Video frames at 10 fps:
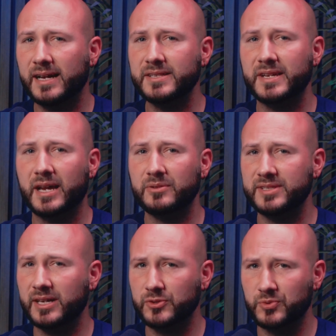lies in how
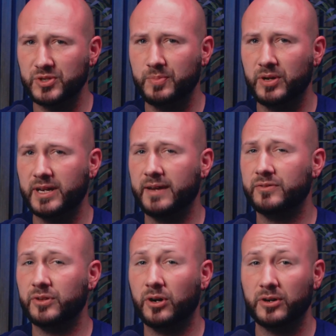cells respond
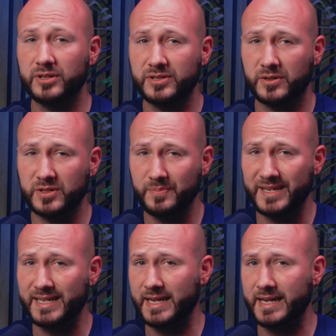after the heart starts
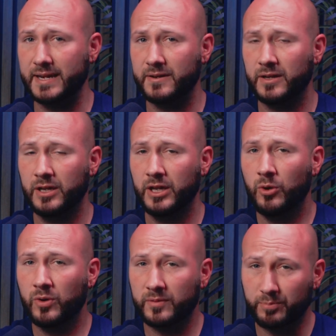beating again.
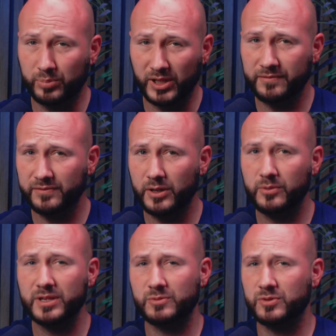When blood
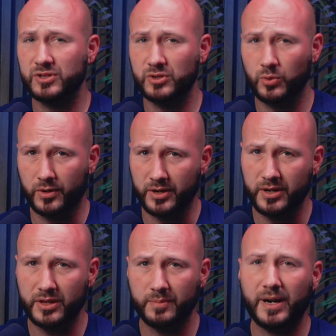flow is
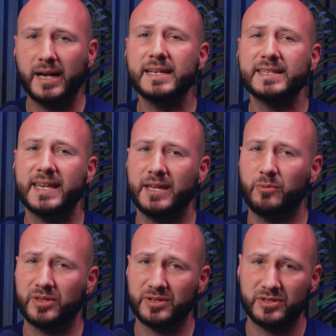restored, the body is
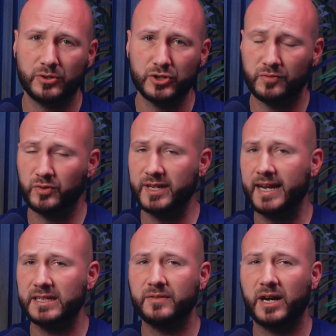hit with a surge of
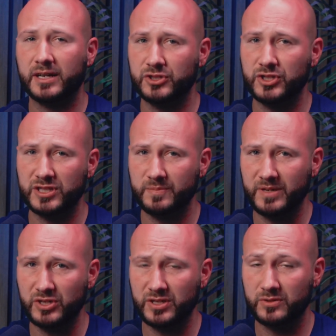reactive oxygen
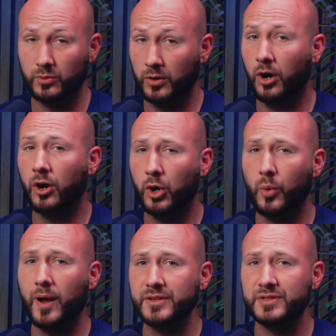species, or
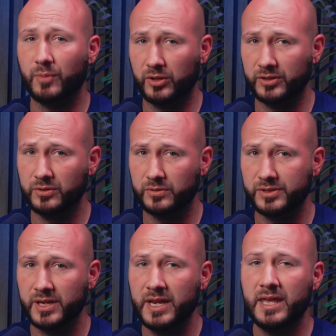ROS
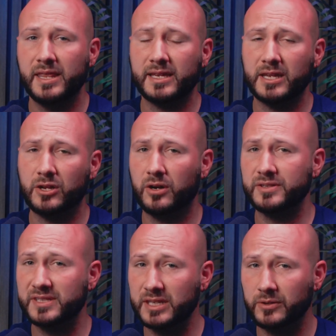molecules, that can
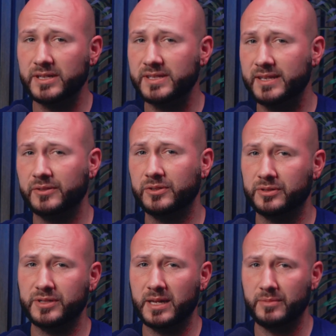cause serious
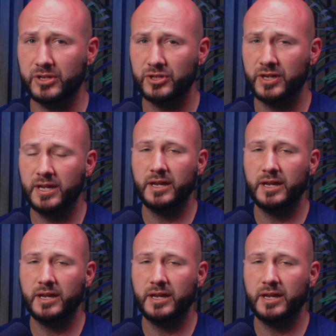cellular damage.